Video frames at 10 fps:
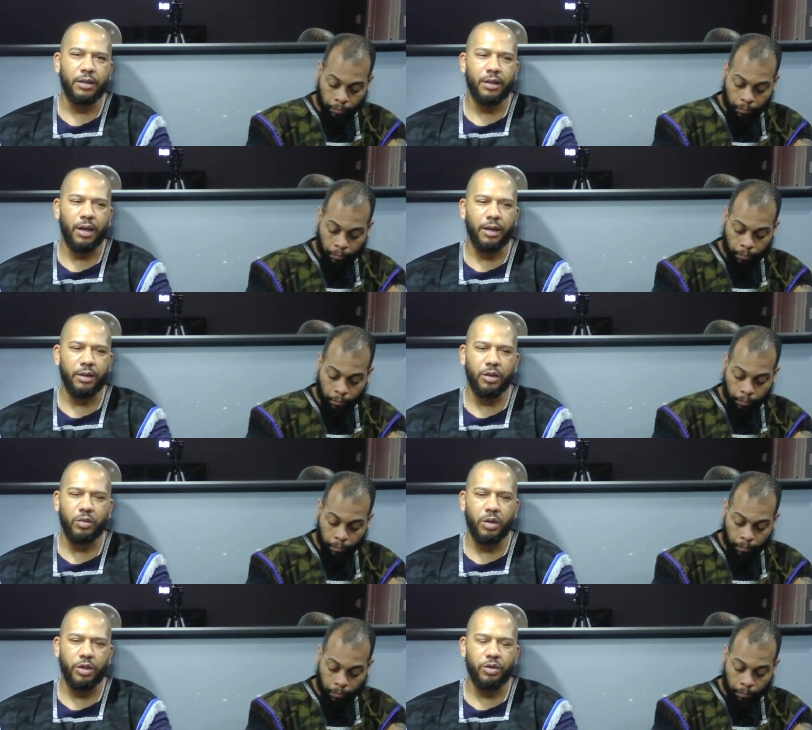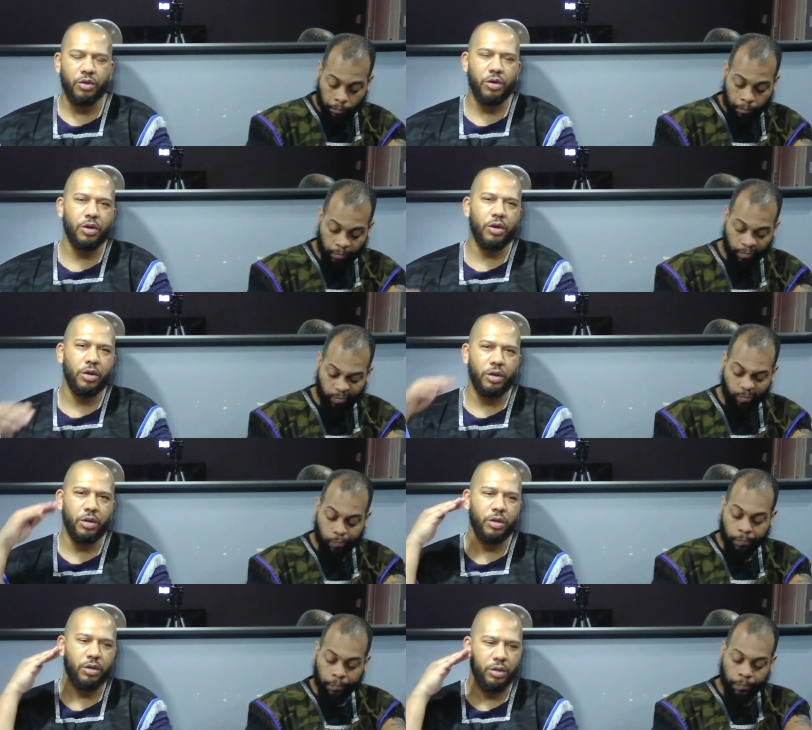Speaker 1: I don't know what your
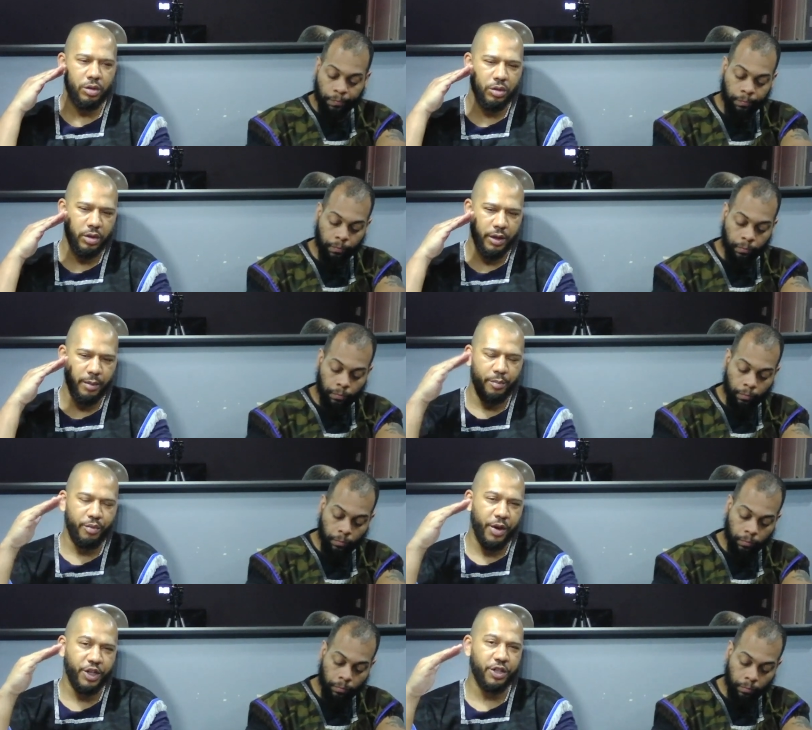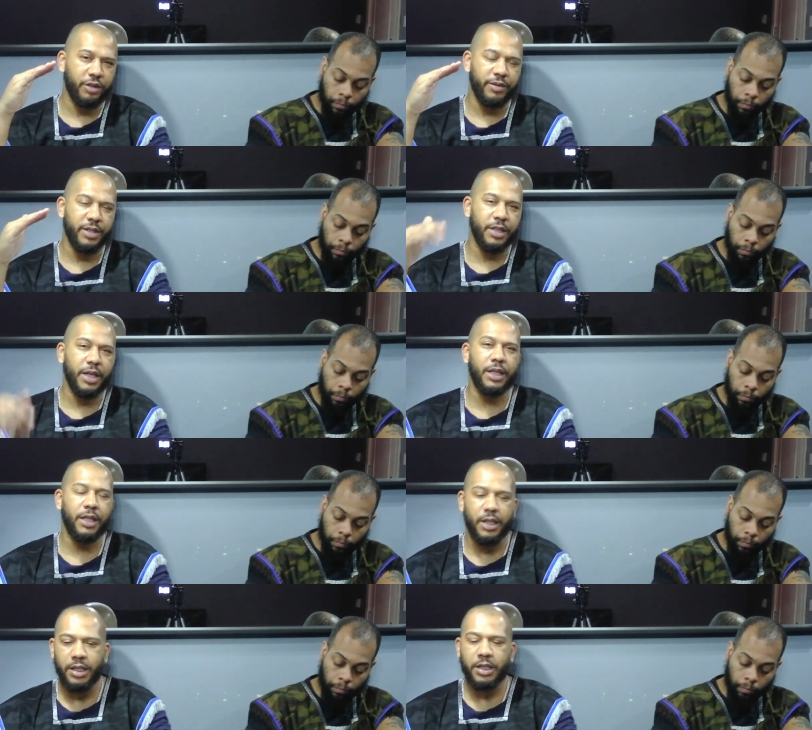impression of a saint
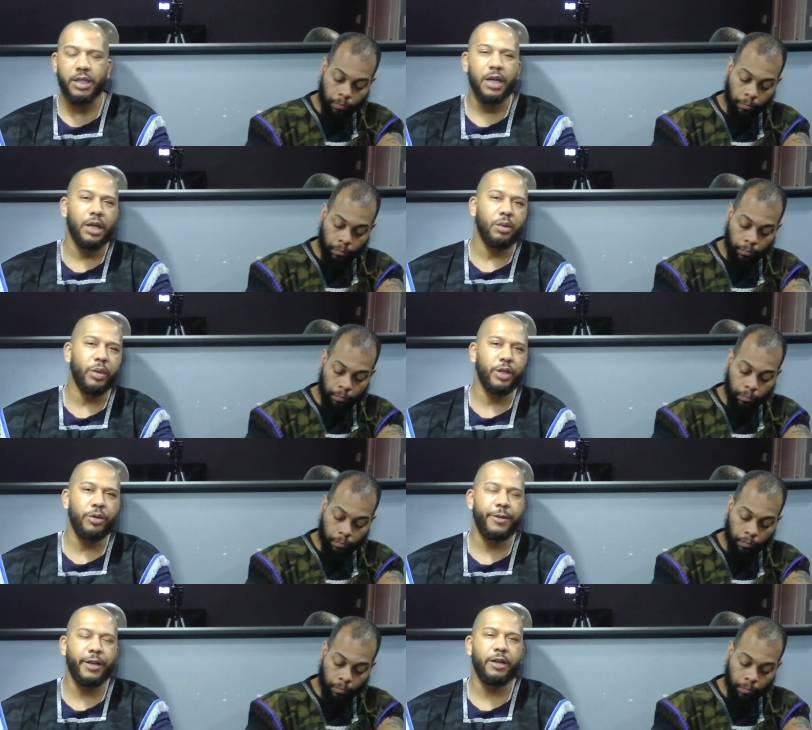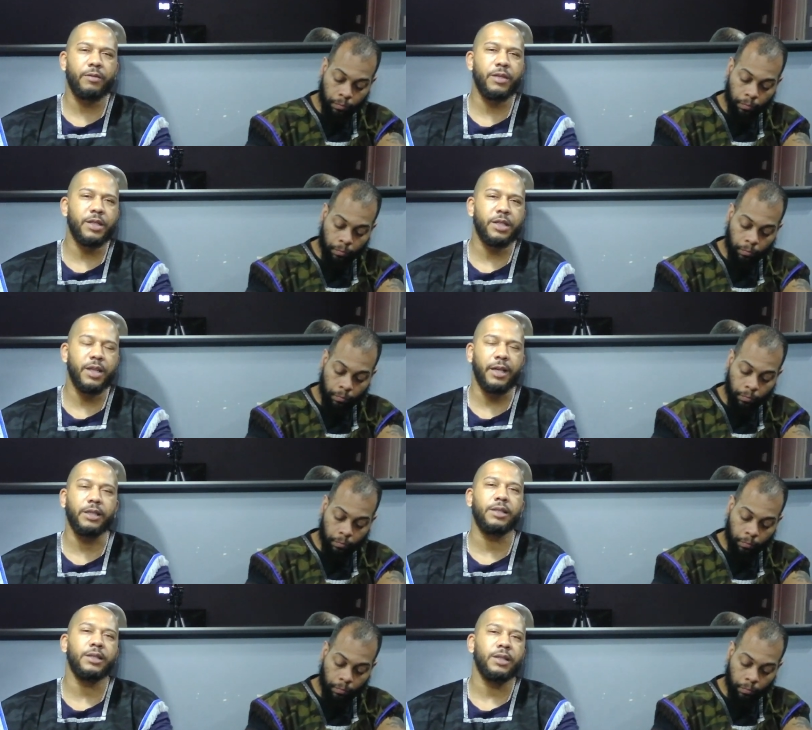is. When you think of a saint,
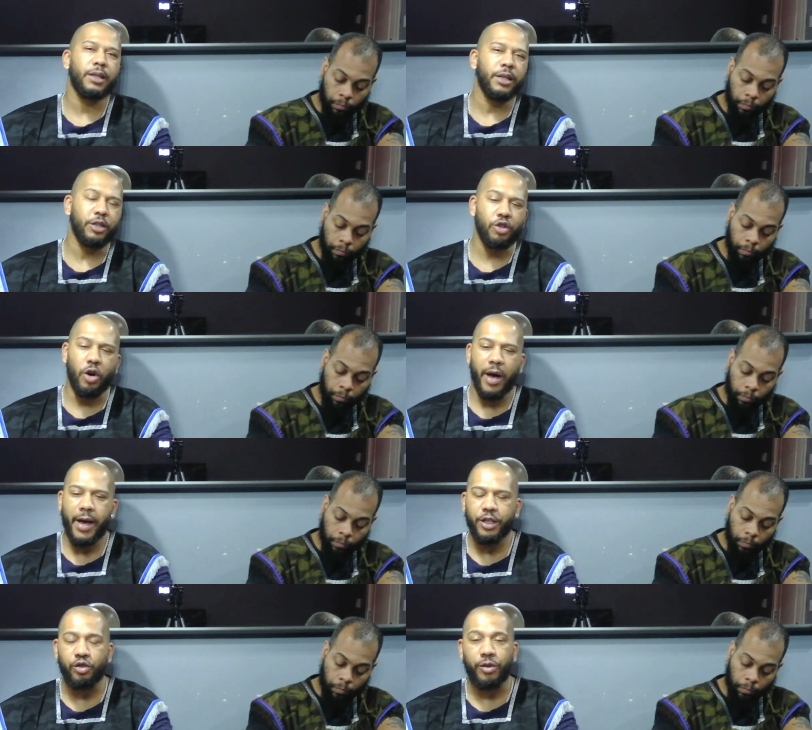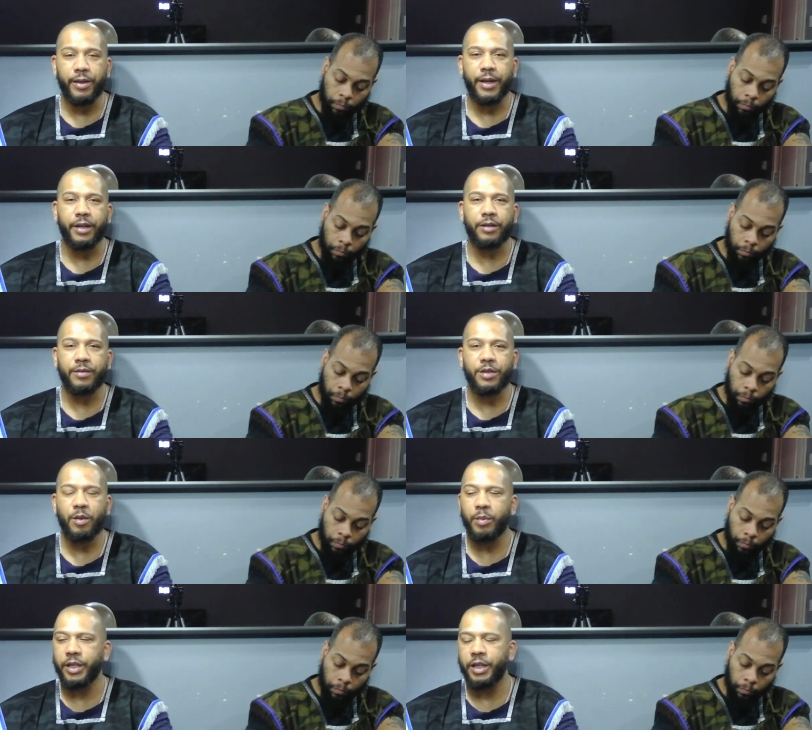in your head, you're thinking of
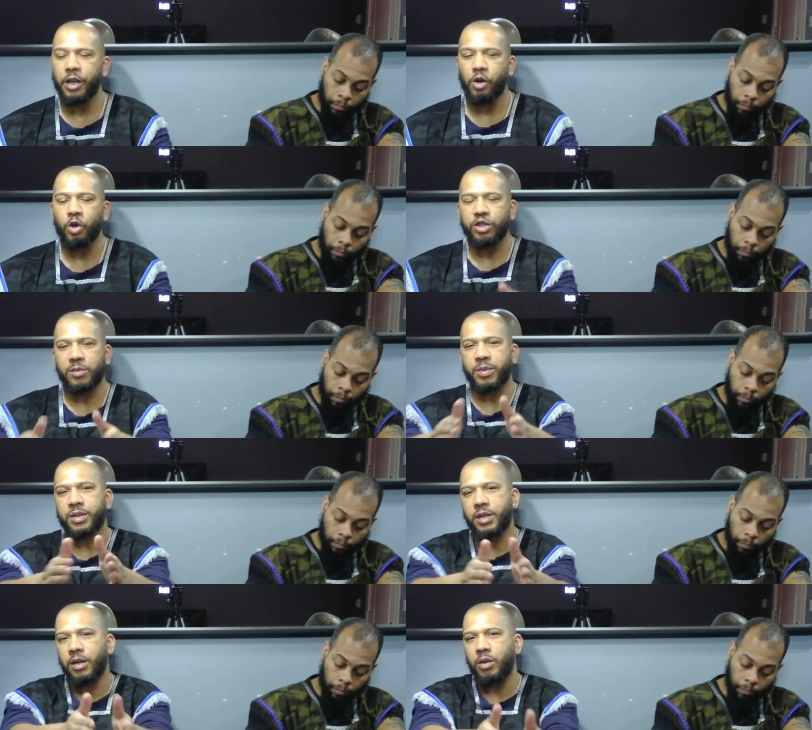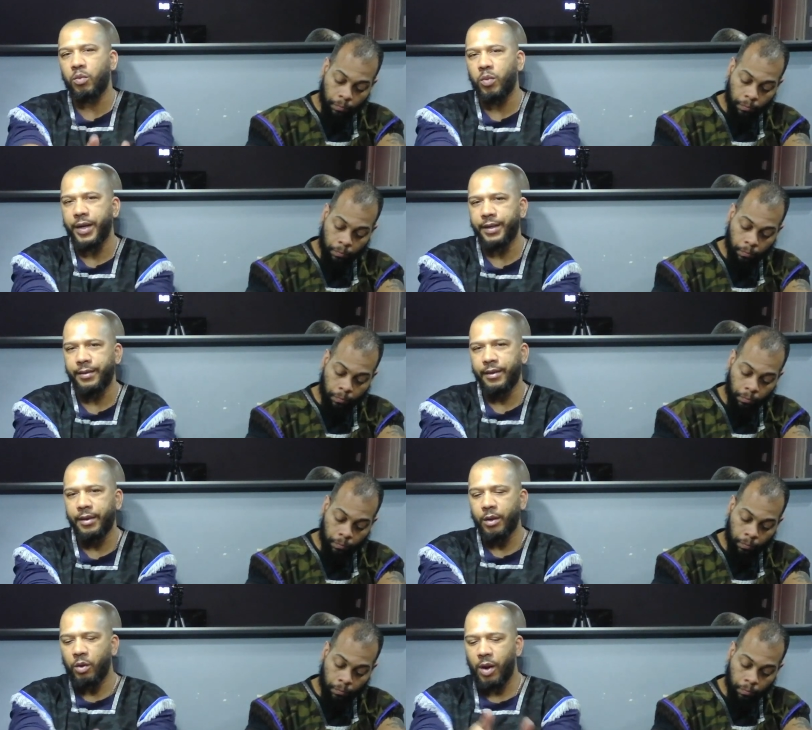somebody that looks a particular way
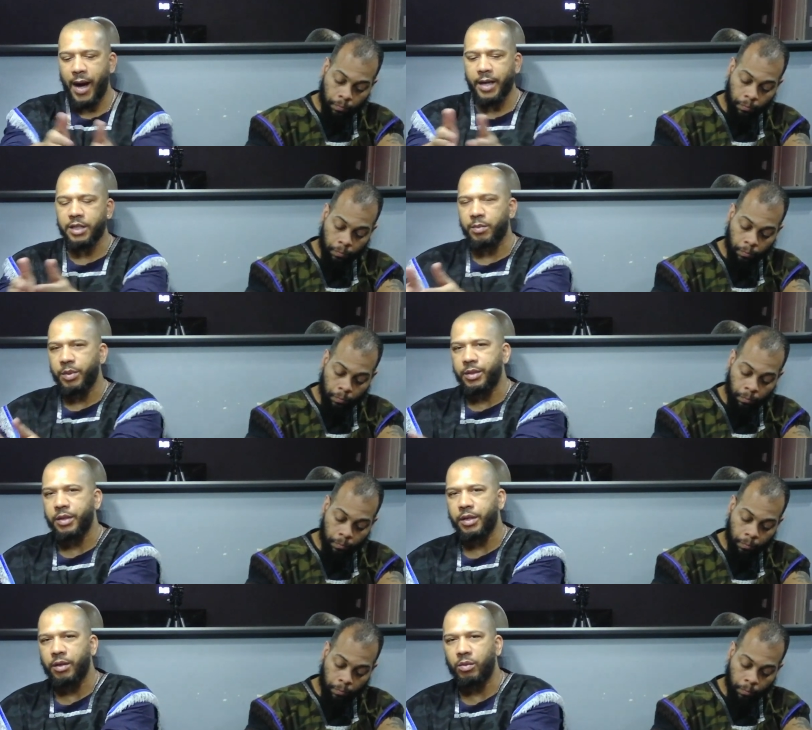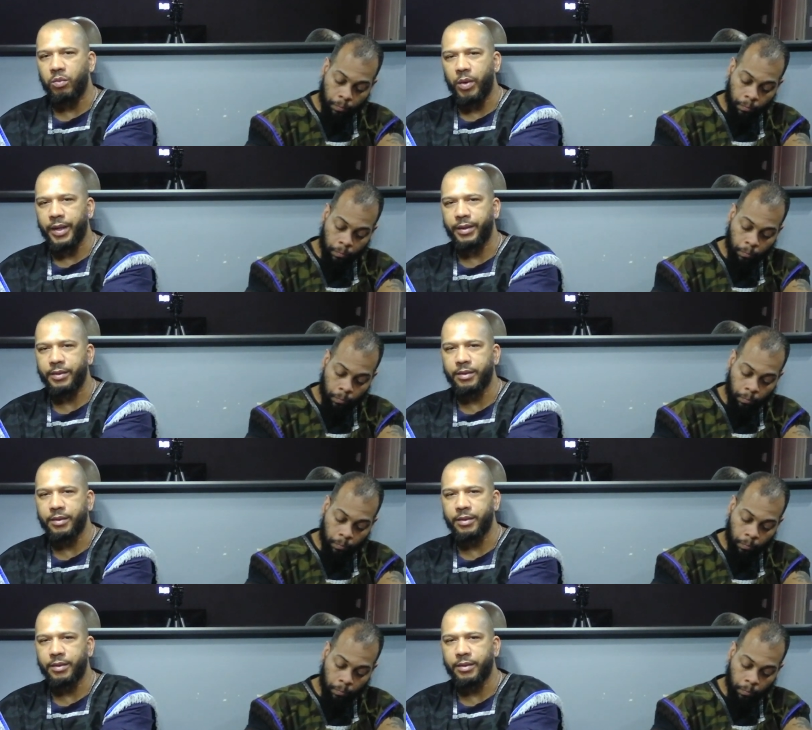or acts a particular way